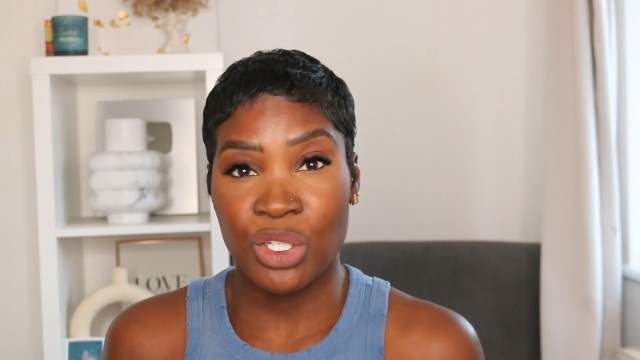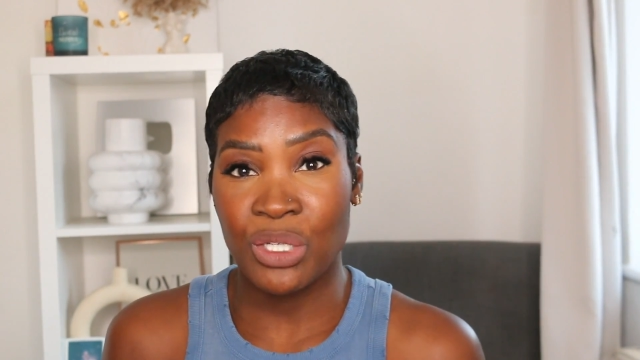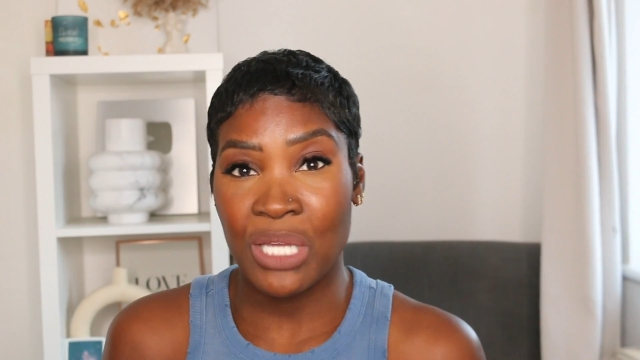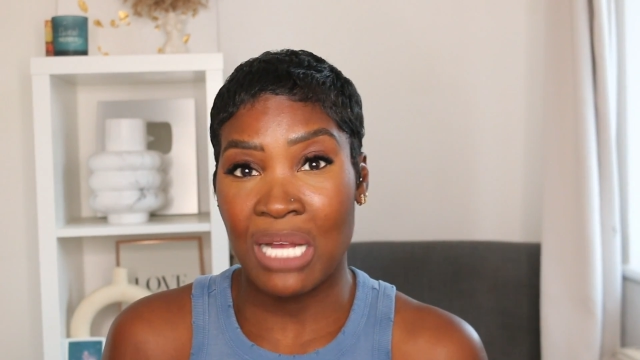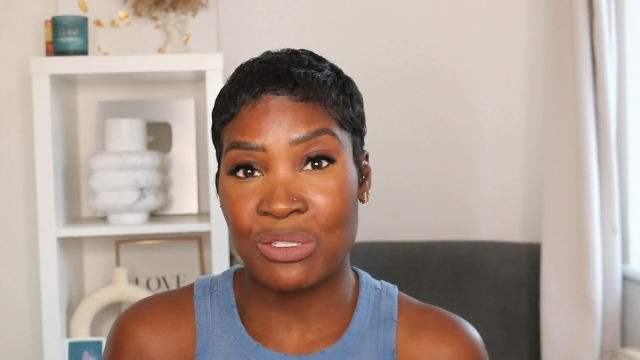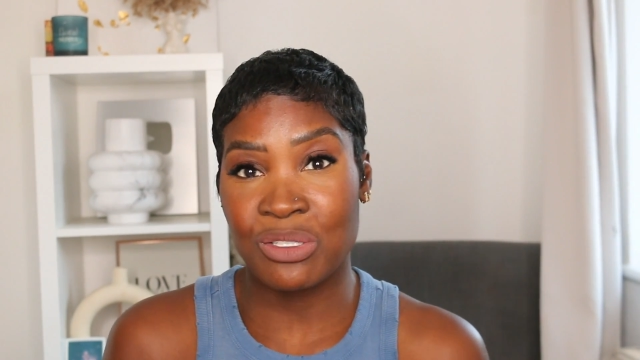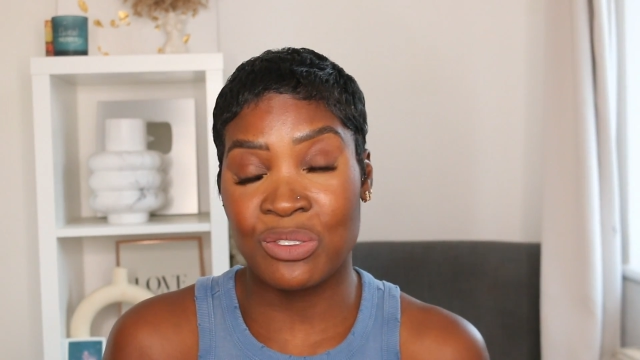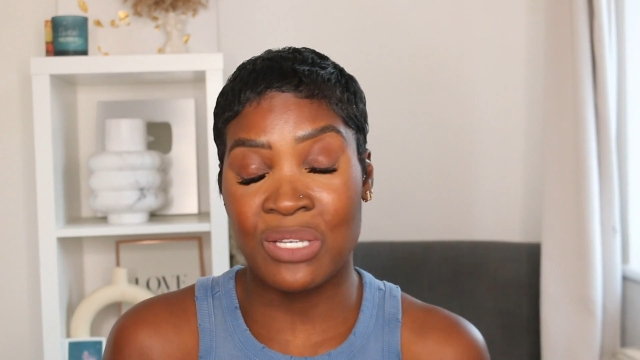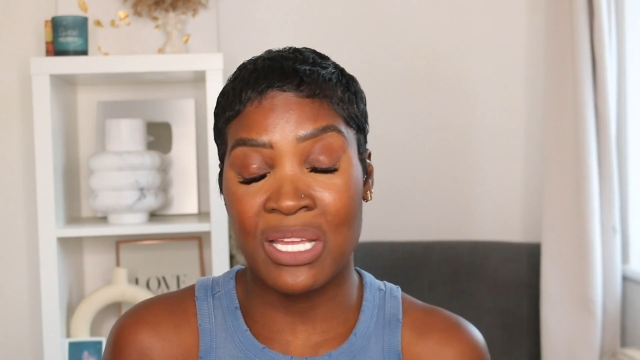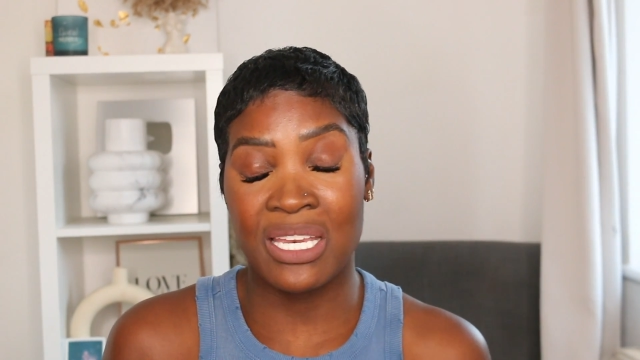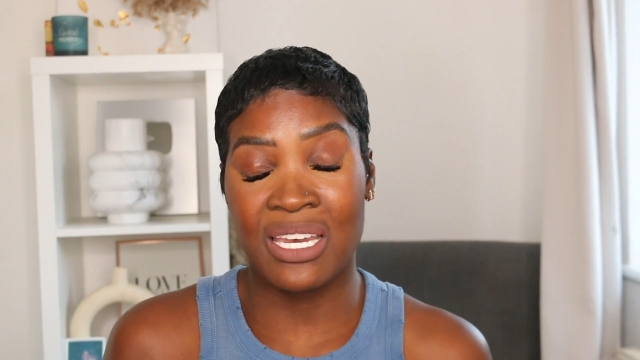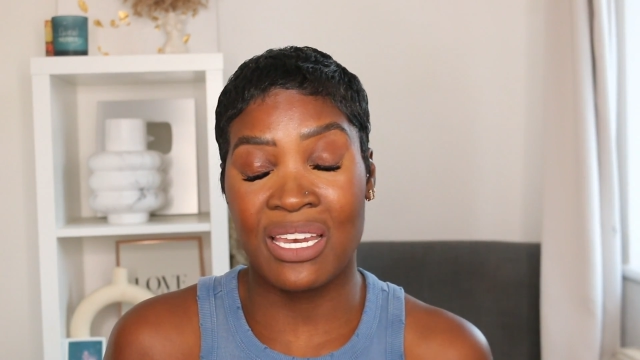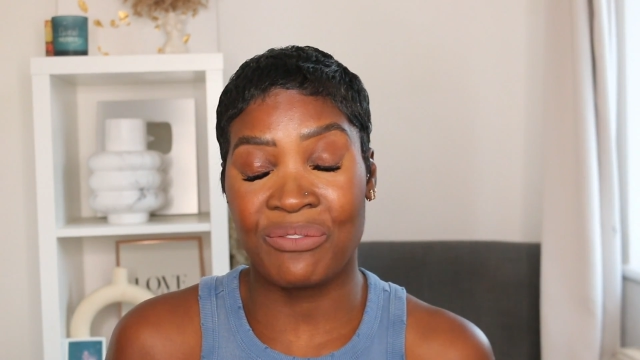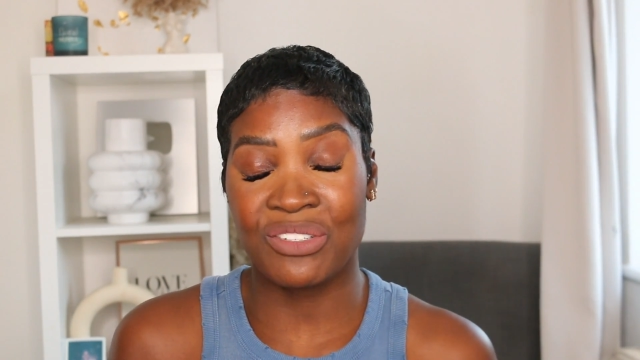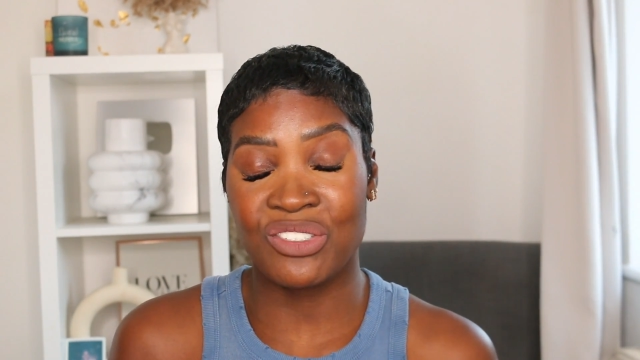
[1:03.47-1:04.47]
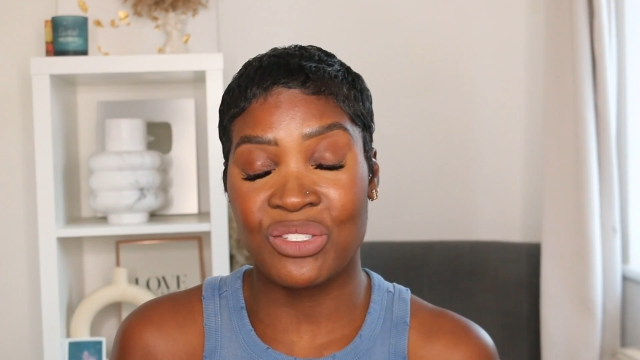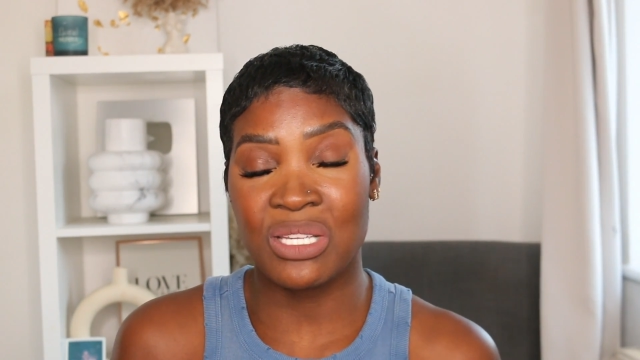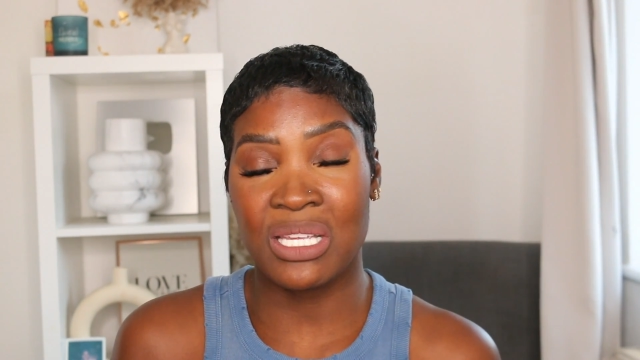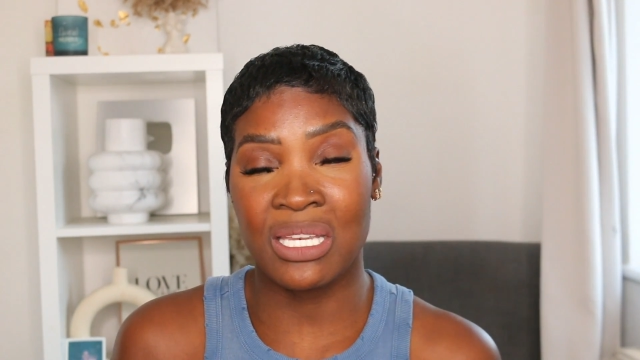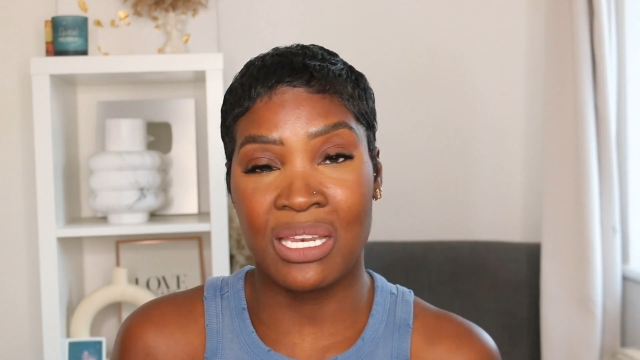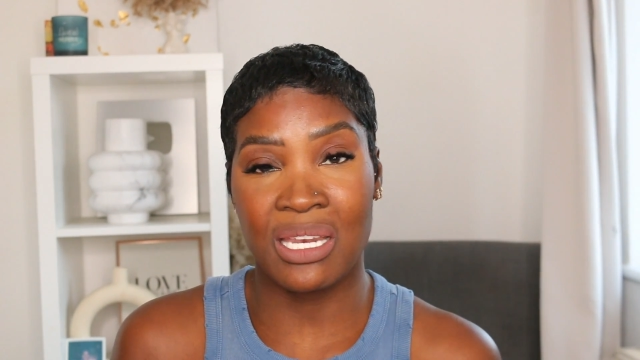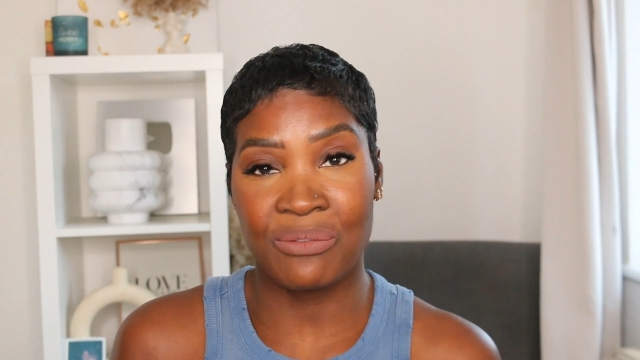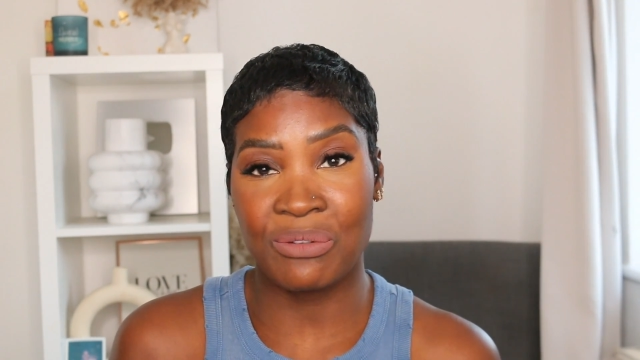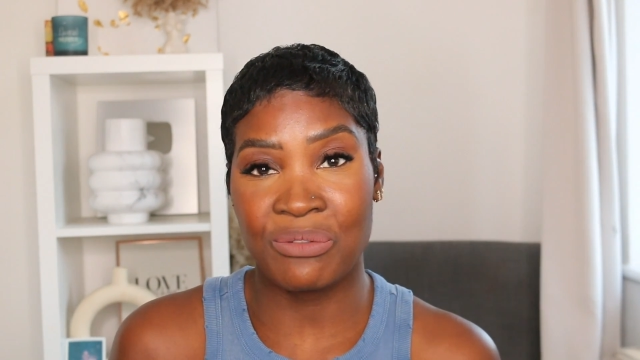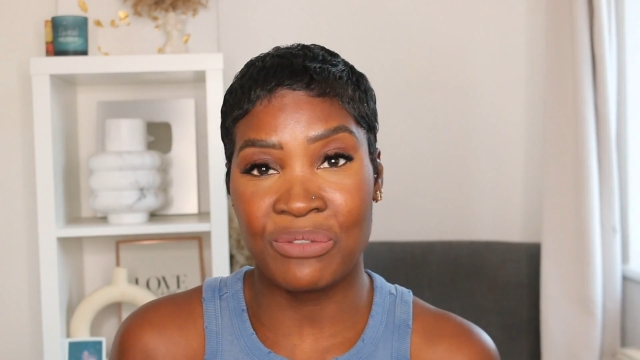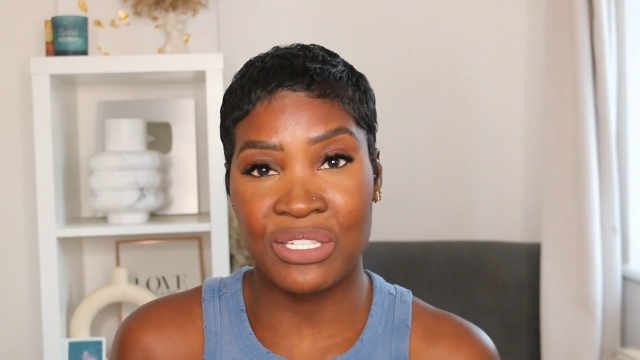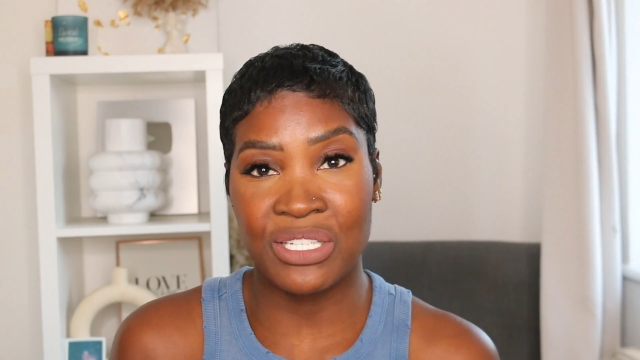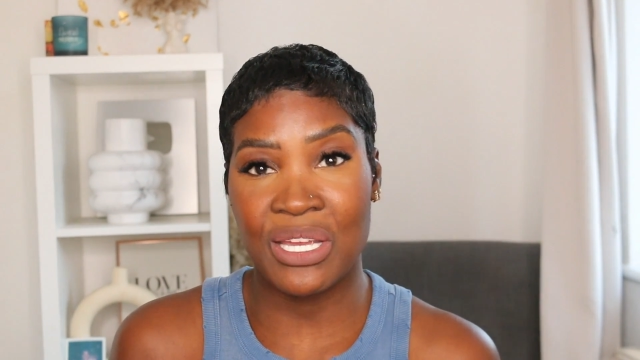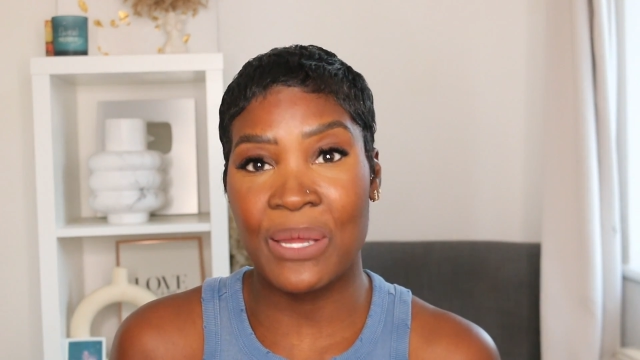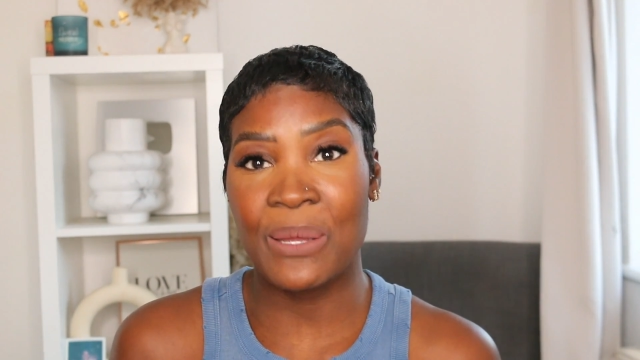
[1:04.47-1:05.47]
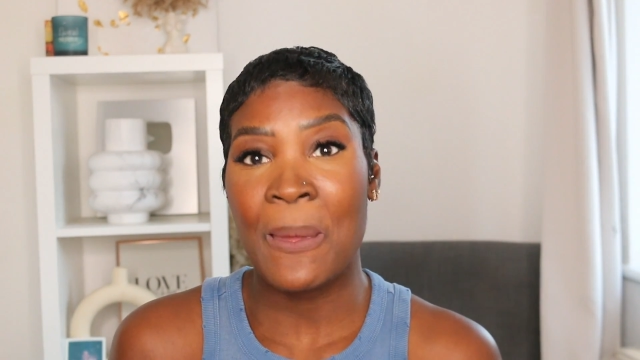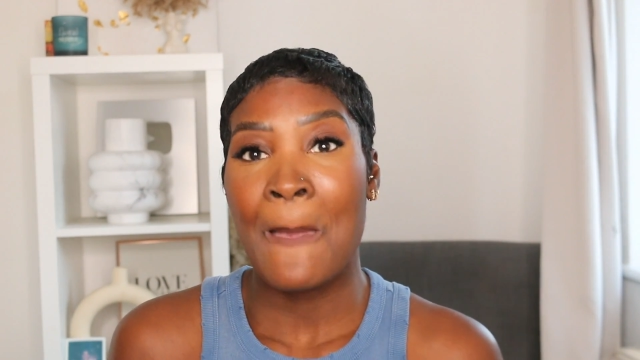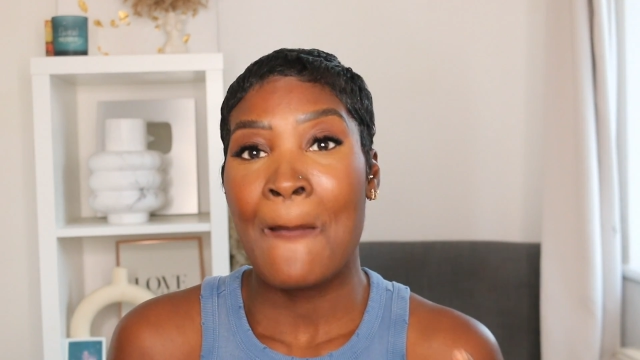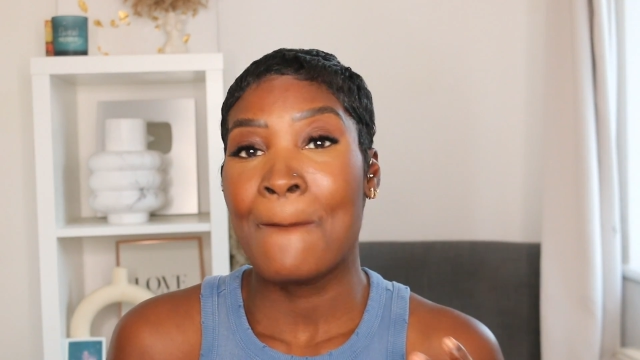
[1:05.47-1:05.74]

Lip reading: you how to do that in another video.